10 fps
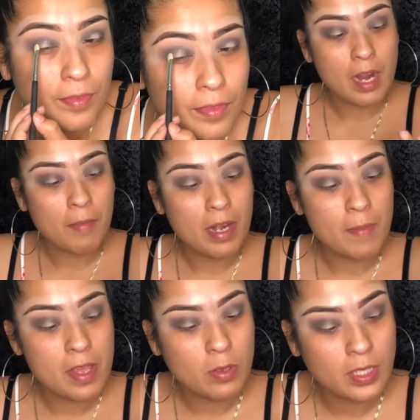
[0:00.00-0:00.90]
And I'm going to
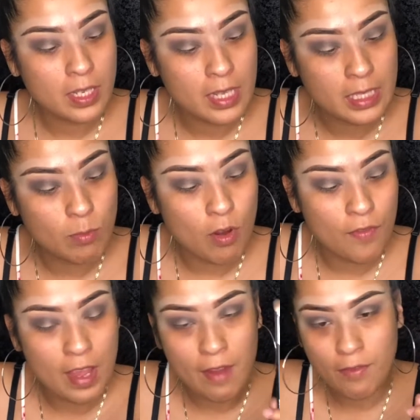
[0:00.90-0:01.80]
be using this
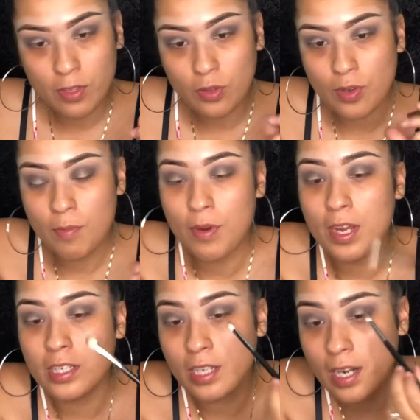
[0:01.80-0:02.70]
Morphe M43
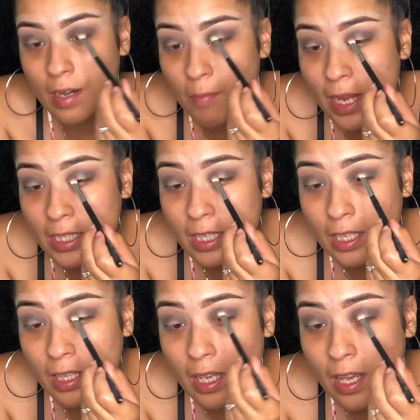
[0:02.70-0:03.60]
brush, and
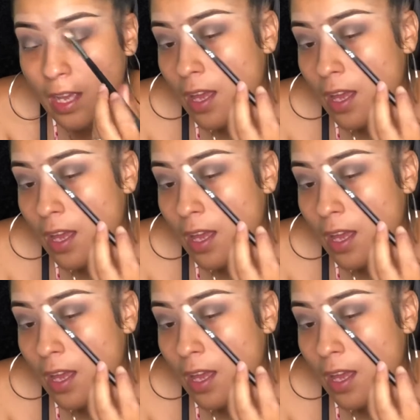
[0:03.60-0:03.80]
basically